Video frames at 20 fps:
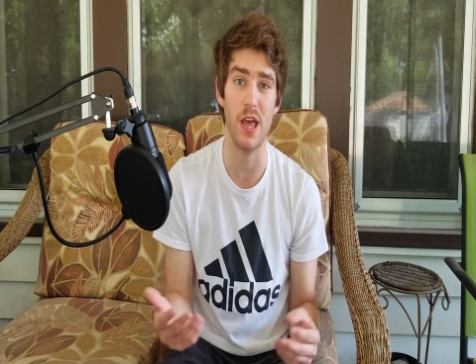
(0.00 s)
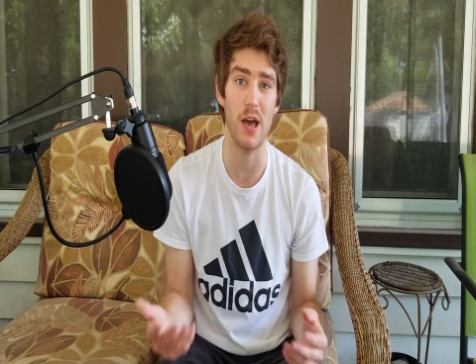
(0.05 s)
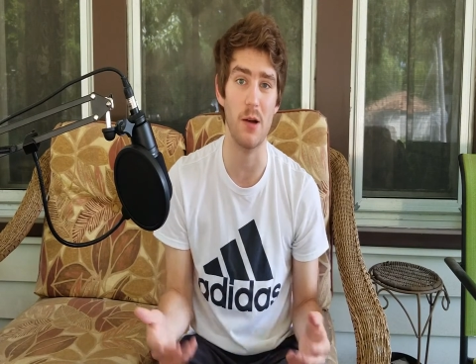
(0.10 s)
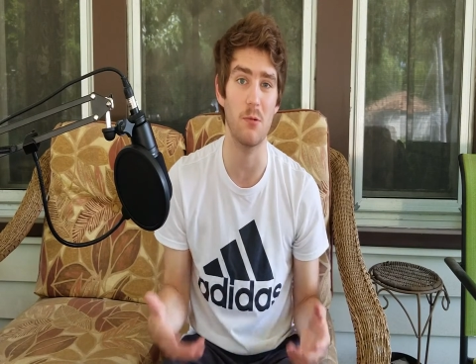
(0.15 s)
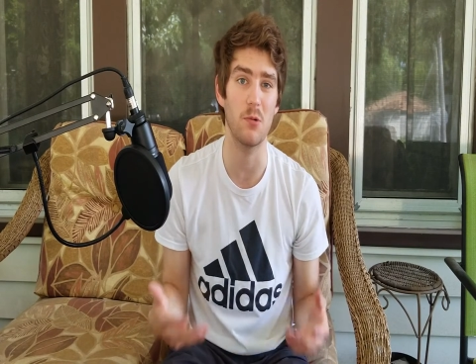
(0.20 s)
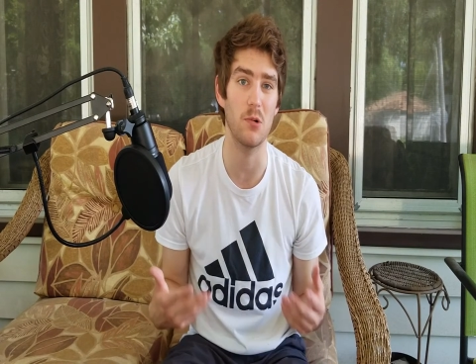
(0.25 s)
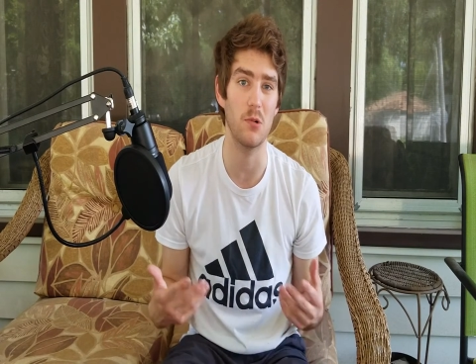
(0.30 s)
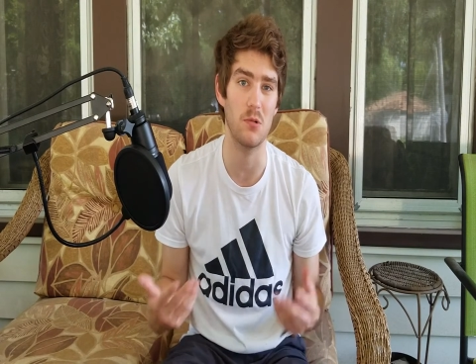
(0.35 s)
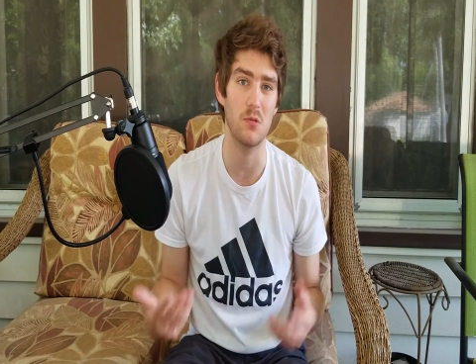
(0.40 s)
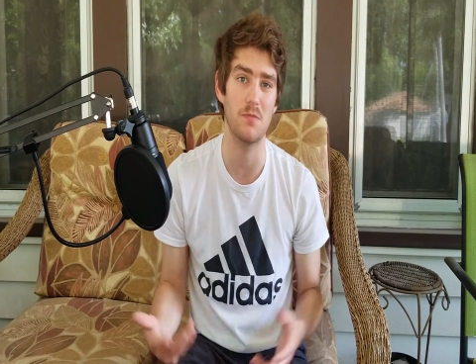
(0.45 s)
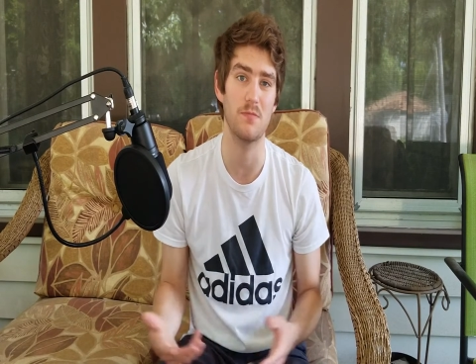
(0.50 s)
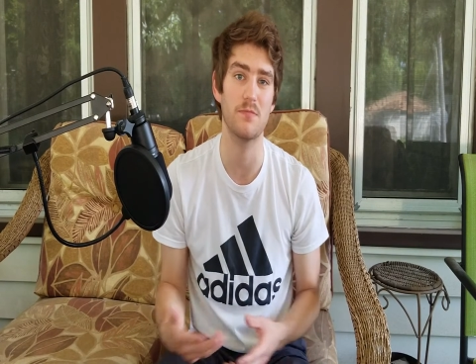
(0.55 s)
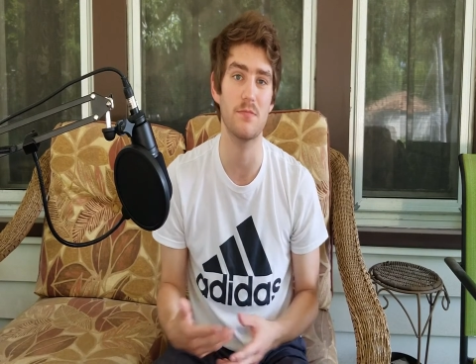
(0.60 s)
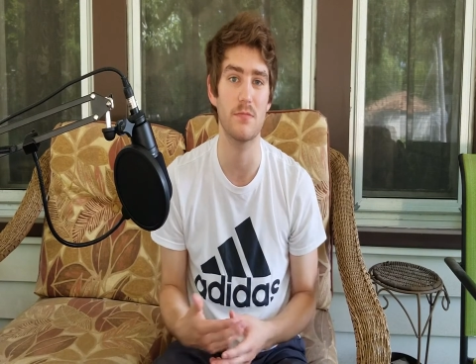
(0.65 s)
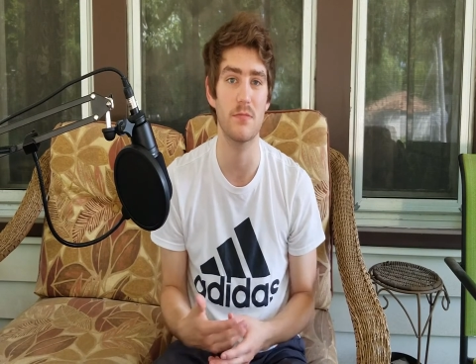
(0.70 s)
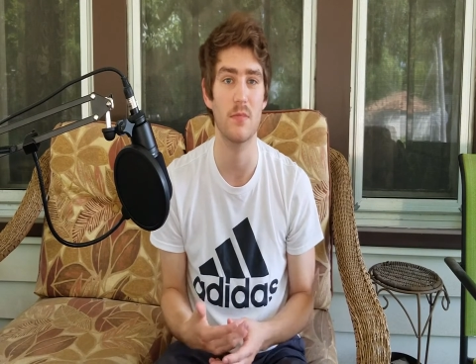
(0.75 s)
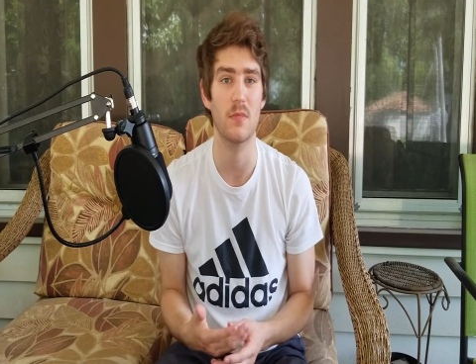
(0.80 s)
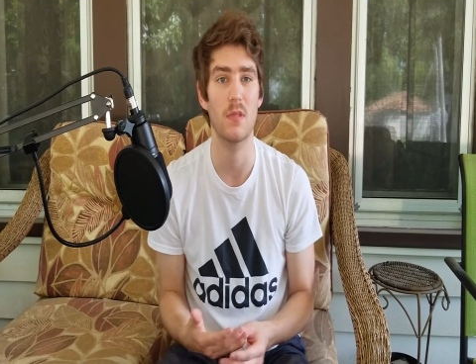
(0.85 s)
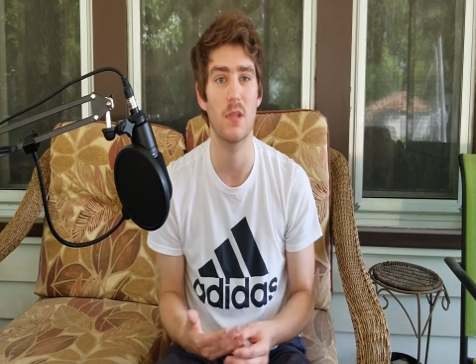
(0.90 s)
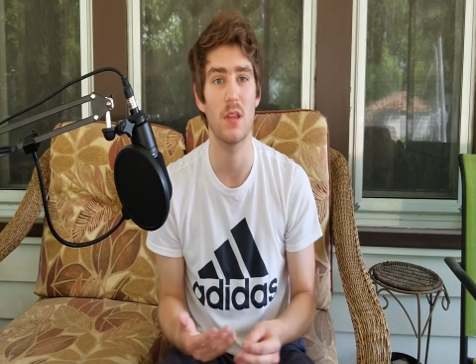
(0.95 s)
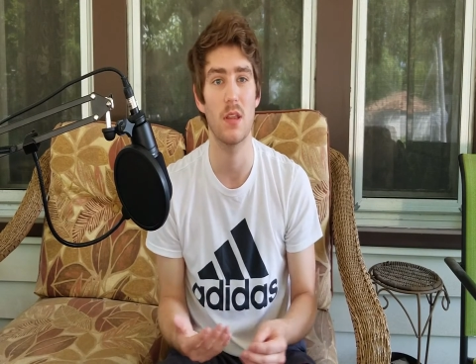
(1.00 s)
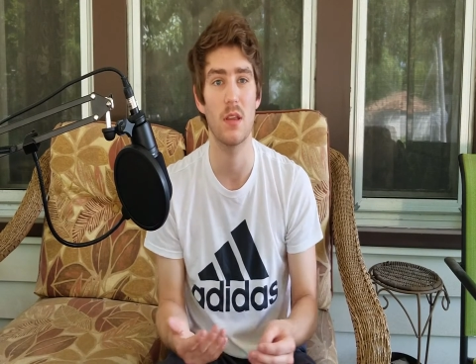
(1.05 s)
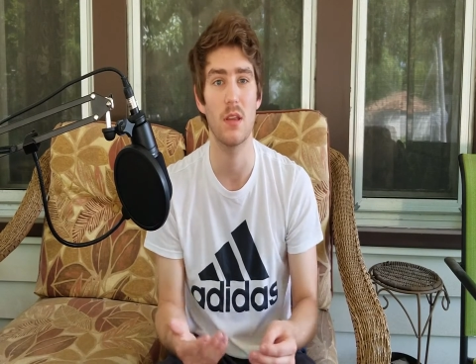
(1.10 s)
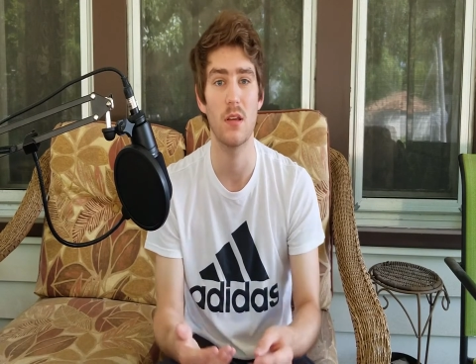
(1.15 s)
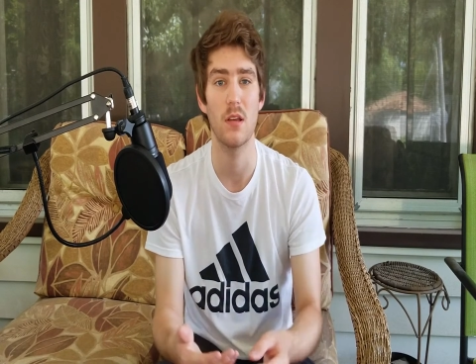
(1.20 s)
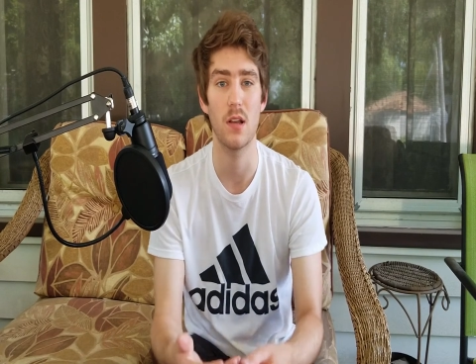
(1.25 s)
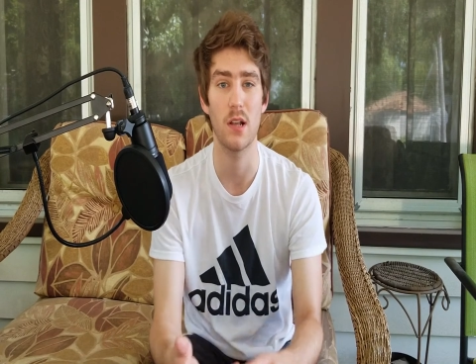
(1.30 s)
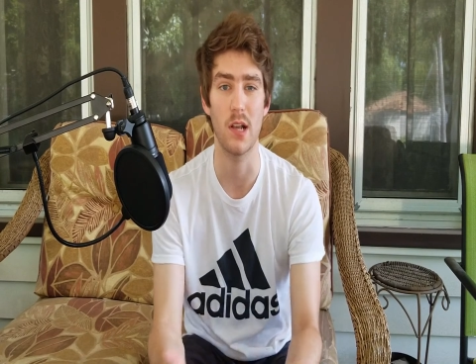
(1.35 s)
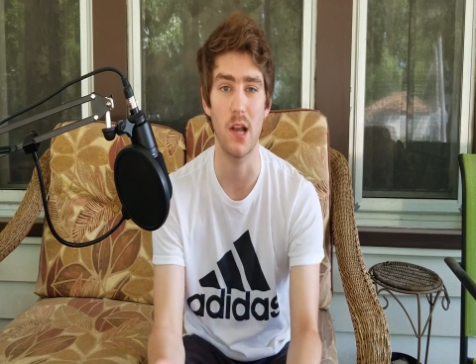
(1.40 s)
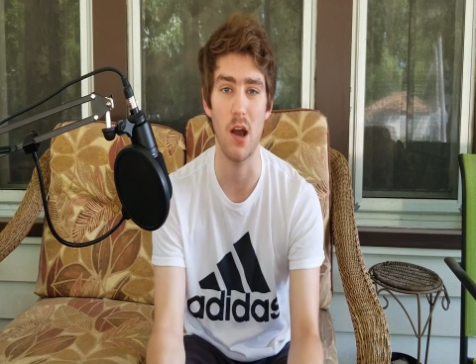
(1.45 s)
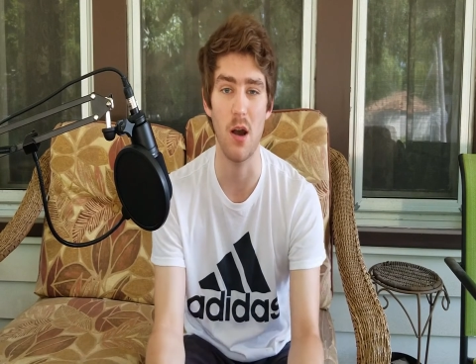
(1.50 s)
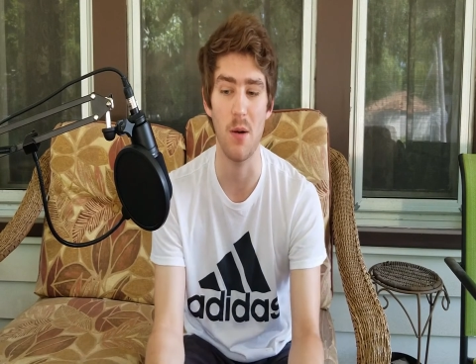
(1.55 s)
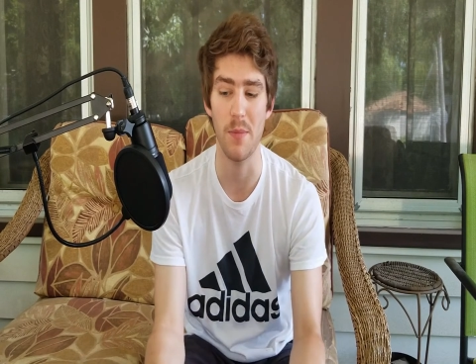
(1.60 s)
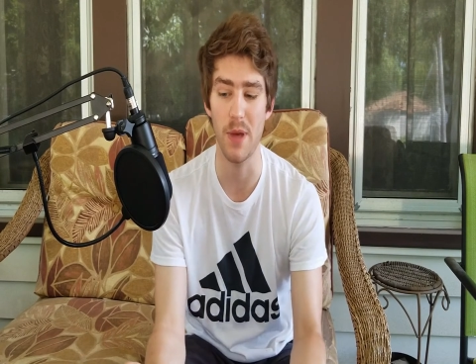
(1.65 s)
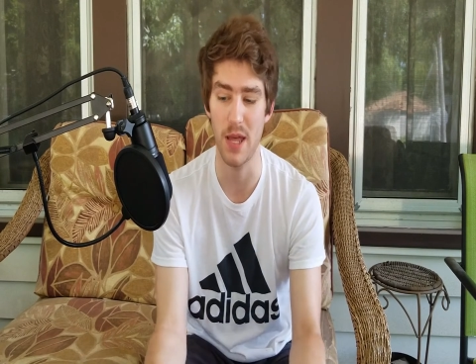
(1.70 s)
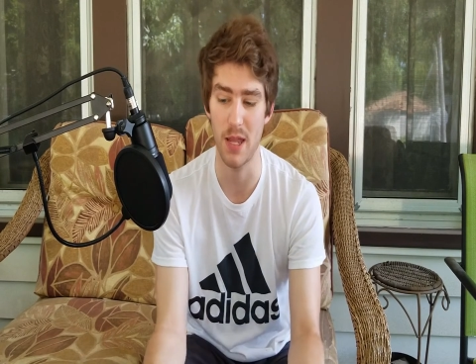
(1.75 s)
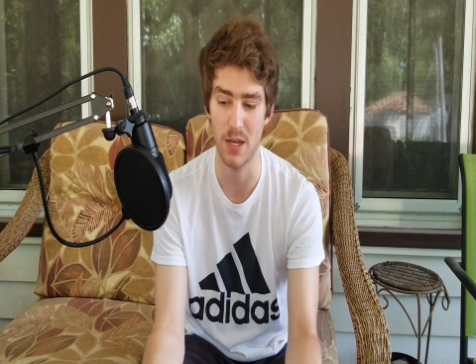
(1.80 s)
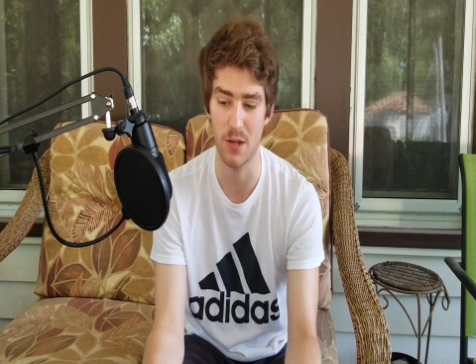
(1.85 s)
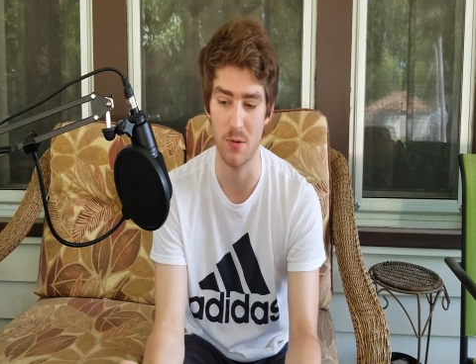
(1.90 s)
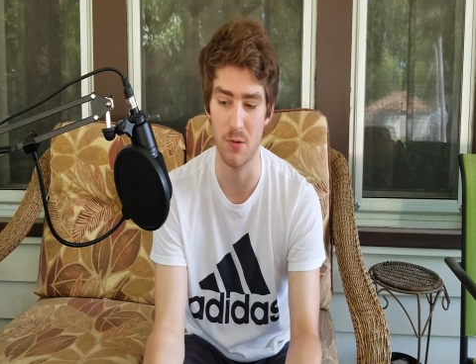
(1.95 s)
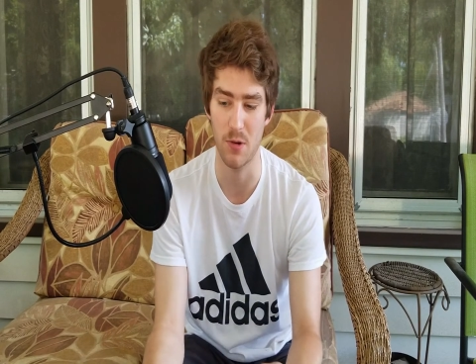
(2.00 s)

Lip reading: will come anyway.